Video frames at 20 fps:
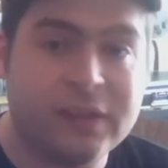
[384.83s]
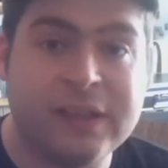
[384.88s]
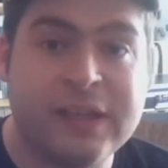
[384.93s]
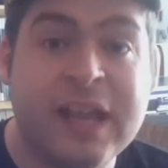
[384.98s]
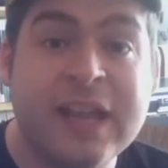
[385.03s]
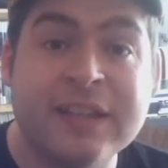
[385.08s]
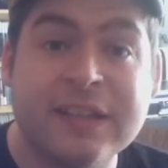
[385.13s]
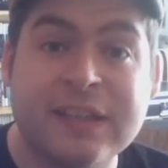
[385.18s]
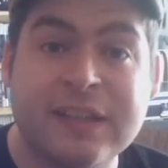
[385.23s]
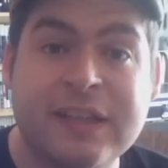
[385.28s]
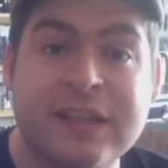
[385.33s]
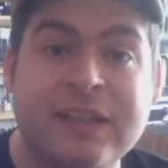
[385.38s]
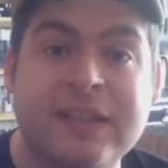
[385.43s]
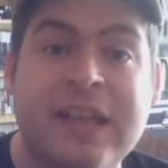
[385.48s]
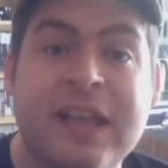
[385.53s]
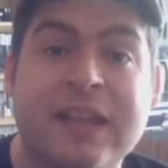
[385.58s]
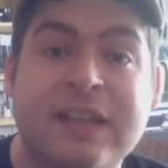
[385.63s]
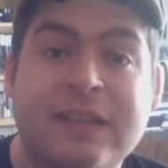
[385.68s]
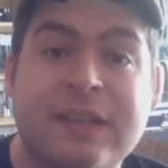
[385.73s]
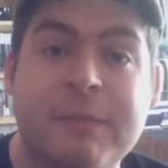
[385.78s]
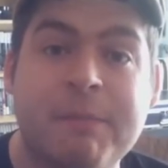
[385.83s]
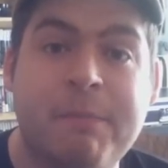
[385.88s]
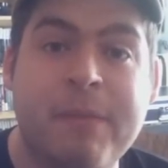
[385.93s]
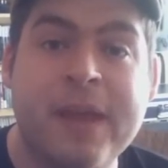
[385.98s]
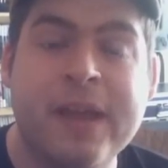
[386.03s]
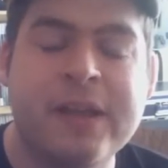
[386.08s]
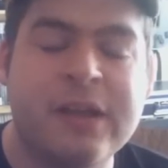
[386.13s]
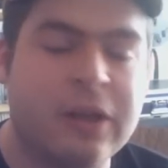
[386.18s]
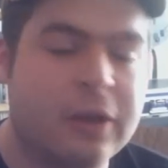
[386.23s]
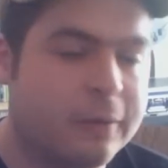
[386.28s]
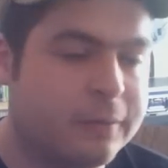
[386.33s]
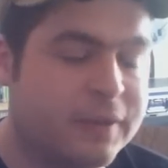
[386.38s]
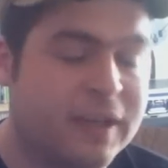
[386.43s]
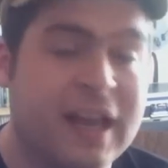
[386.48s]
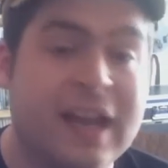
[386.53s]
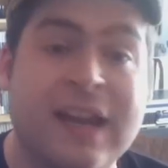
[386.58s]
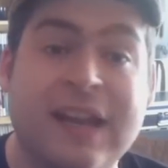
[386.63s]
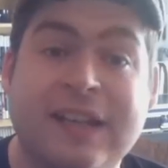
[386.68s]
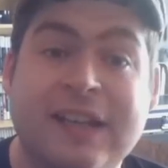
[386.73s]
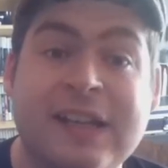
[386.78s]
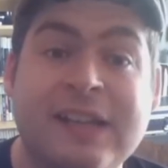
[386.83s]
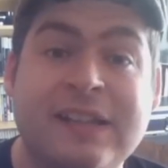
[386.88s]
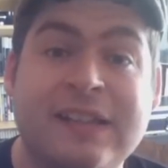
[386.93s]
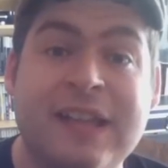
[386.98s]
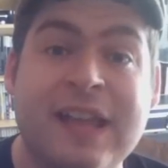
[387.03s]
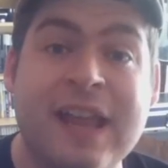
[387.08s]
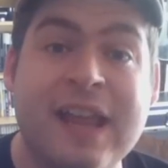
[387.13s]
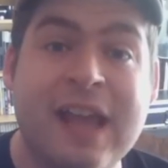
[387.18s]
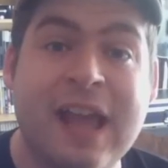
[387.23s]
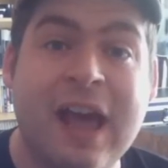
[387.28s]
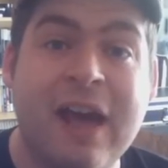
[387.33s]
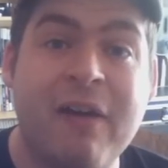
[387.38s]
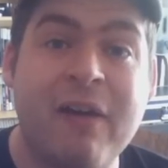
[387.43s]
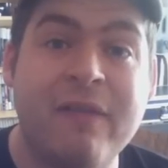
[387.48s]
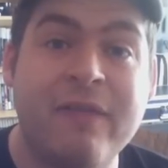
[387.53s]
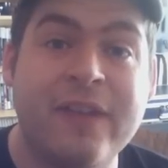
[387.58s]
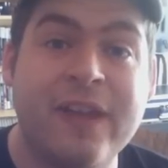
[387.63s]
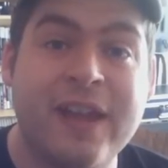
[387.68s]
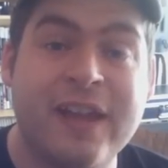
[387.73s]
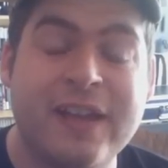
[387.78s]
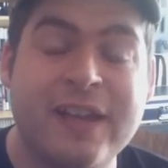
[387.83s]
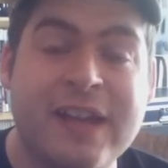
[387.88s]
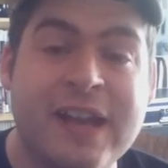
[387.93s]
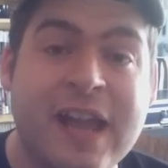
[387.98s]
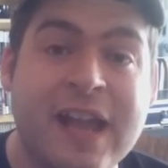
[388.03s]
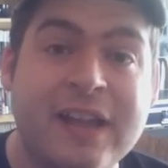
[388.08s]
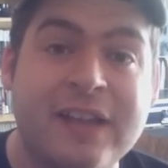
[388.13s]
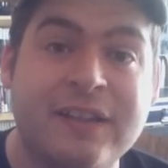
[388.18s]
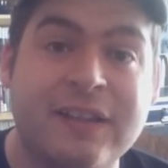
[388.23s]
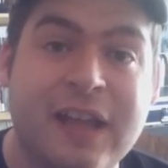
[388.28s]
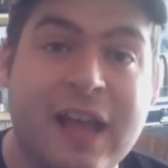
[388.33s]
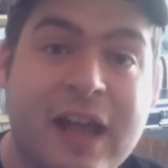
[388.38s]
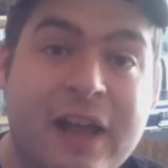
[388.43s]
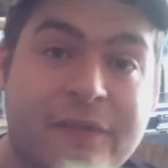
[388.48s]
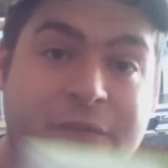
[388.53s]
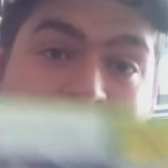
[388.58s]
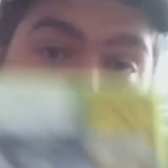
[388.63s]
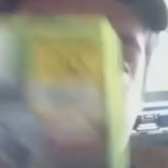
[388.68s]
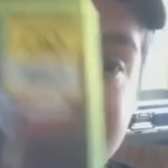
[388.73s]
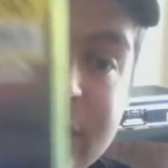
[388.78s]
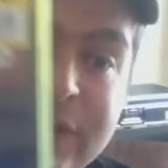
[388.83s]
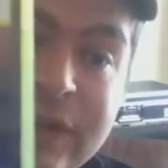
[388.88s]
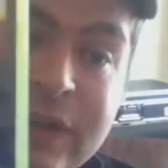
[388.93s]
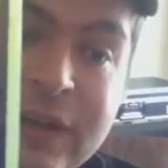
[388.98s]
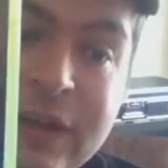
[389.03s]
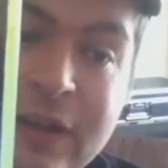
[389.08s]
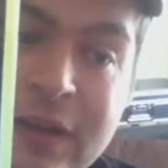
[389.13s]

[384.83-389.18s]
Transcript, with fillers: yes, I did get some pickups, and I did say however in the end I've got